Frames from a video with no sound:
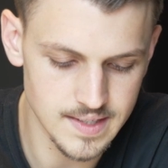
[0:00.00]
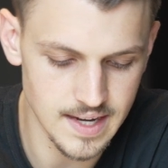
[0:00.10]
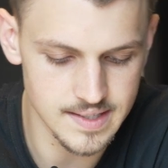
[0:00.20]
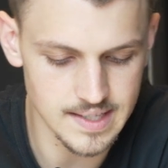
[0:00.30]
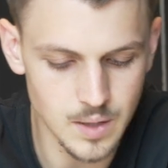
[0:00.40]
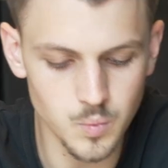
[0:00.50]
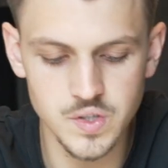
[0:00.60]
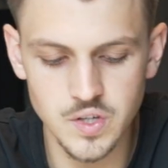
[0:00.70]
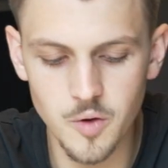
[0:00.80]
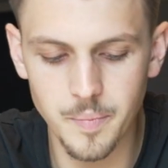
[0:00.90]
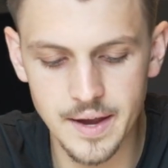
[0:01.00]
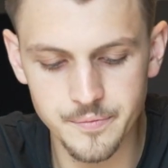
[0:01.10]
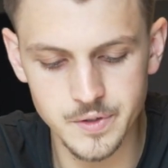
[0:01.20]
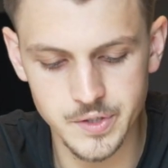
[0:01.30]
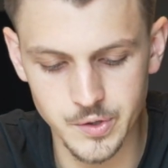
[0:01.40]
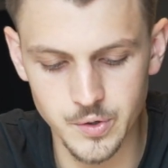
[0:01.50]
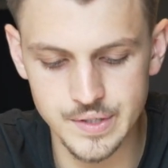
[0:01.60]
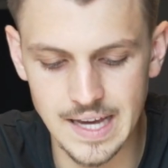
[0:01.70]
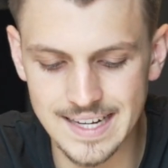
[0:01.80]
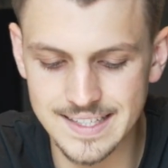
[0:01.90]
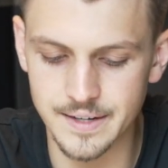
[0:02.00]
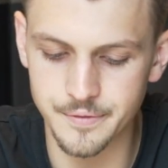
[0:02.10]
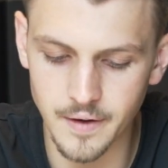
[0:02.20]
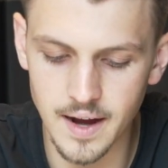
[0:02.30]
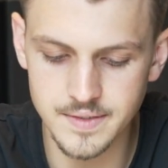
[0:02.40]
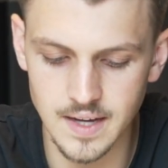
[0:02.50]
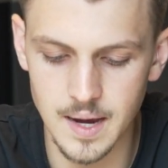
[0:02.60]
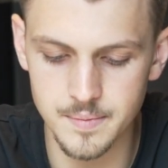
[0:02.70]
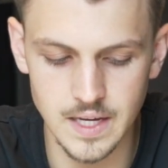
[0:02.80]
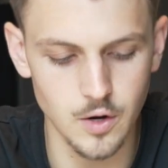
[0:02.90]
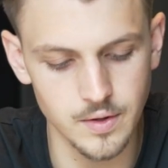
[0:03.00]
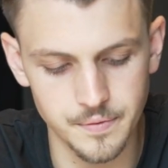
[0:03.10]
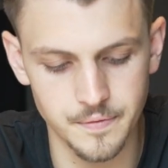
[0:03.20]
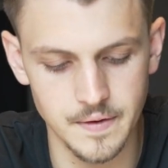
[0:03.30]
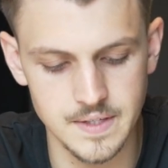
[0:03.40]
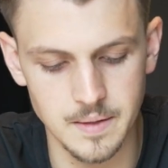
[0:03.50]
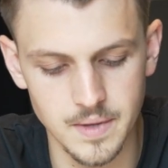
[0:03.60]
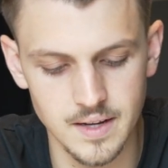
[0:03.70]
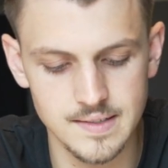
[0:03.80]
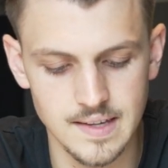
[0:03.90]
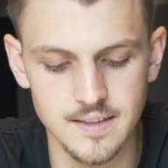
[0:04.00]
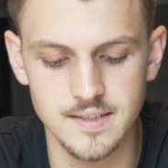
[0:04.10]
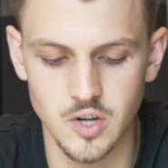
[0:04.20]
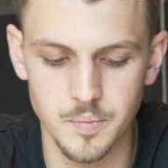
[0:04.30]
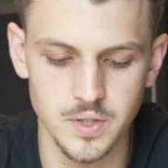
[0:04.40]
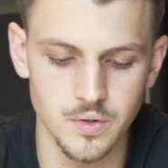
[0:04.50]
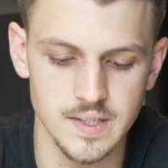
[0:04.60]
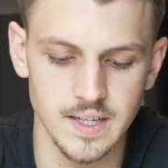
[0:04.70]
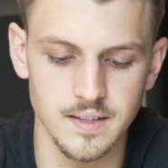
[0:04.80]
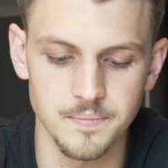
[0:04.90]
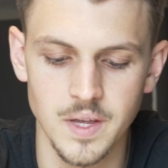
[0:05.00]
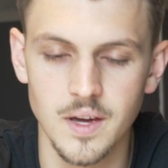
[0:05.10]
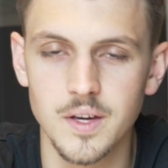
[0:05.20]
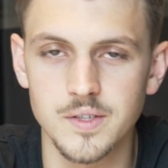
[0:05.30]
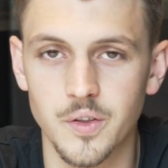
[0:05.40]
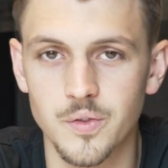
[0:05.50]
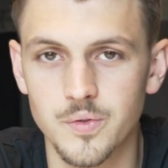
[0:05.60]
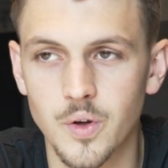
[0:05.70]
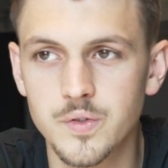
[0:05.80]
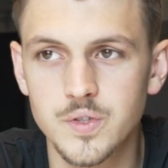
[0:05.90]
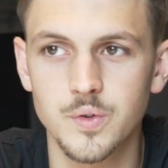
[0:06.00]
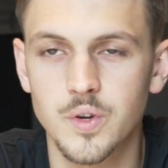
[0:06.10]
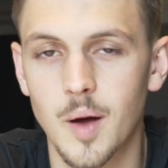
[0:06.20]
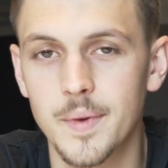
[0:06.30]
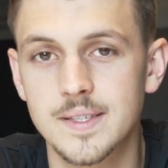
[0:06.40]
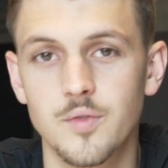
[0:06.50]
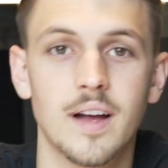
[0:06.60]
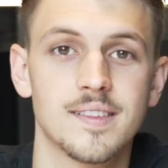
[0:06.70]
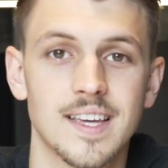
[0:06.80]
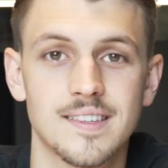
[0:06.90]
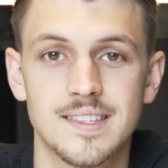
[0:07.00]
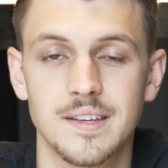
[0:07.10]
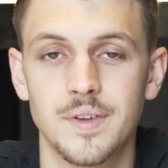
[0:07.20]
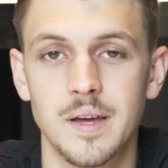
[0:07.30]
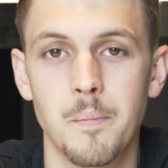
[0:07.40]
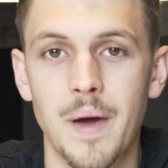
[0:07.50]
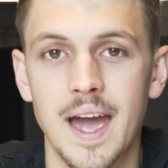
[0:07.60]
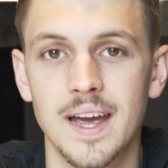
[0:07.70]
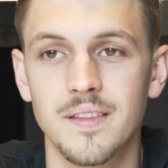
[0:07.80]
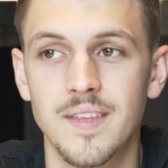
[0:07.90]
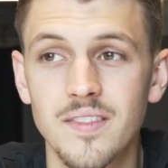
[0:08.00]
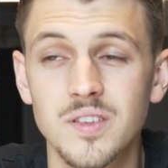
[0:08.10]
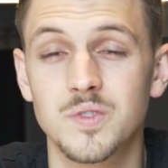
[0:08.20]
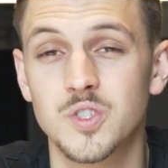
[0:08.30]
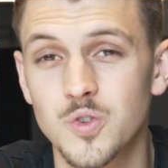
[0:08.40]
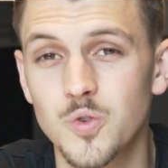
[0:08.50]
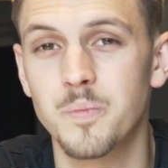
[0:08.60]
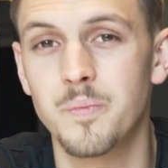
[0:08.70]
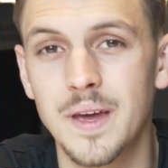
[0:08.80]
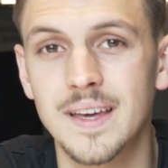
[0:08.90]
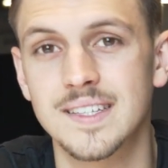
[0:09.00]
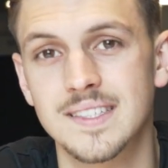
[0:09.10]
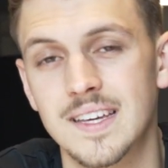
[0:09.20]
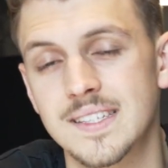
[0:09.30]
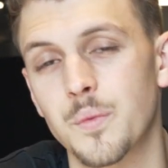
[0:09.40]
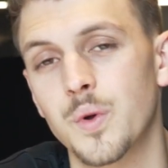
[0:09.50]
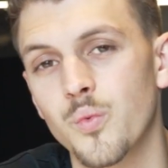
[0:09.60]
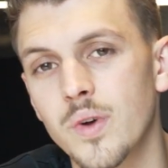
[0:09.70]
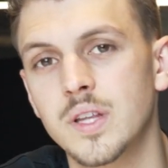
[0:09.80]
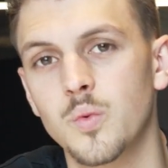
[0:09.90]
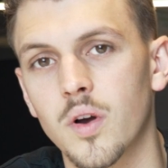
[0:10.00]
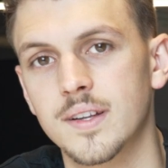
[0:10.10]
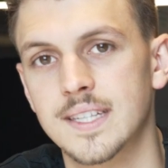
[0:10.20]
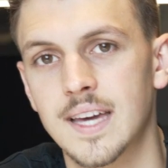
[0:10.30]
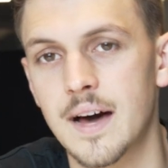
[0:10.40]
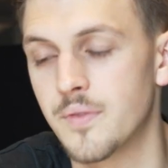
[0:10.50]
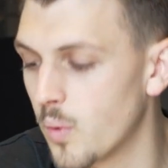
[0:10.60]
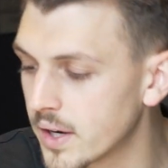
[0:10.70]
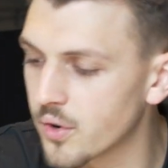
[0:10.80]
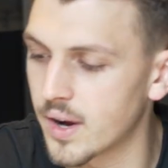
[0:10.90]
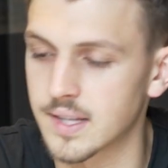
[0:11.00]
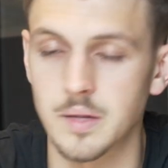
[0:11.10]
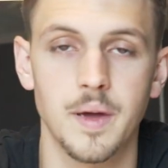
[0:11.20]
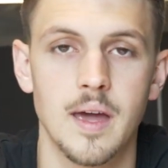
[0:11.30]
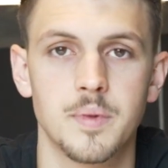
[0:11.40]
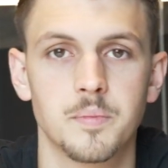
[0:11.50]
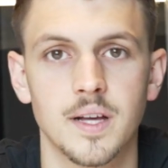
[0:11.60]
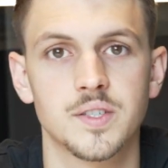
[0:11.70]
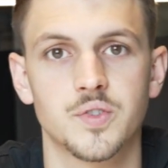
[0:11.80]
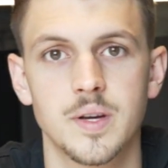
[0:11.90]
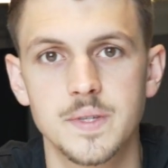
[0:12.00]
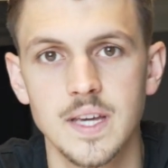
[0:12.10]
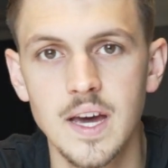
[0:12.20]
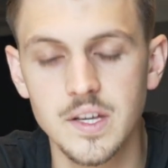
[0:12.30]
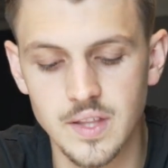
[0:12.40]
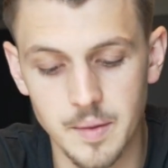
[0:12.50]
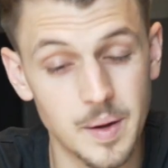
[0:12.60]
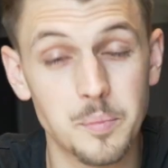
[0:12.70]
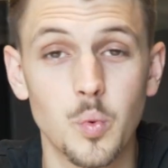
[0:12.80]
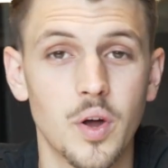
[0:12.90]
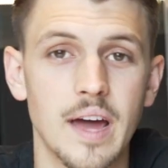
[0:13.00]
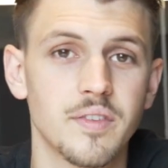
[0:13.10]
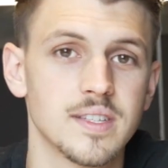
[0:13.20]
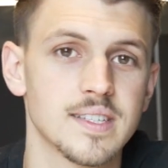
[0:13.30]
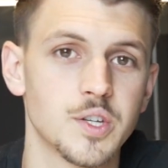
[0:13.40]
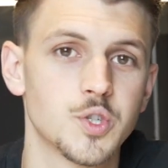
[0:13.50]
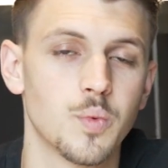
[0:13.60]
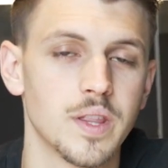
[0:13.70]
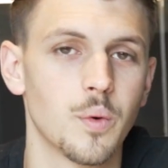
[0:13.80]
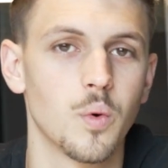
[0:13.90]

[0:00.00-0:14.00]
says, it was so painful to use, I did it 5 times and only for 15 minutes and stopped using it. So those two comments around sensitivity and pain, they're the two biggest things that we really wanted to cover when creating the PAP Plus strips so that people weren't having this issue when they were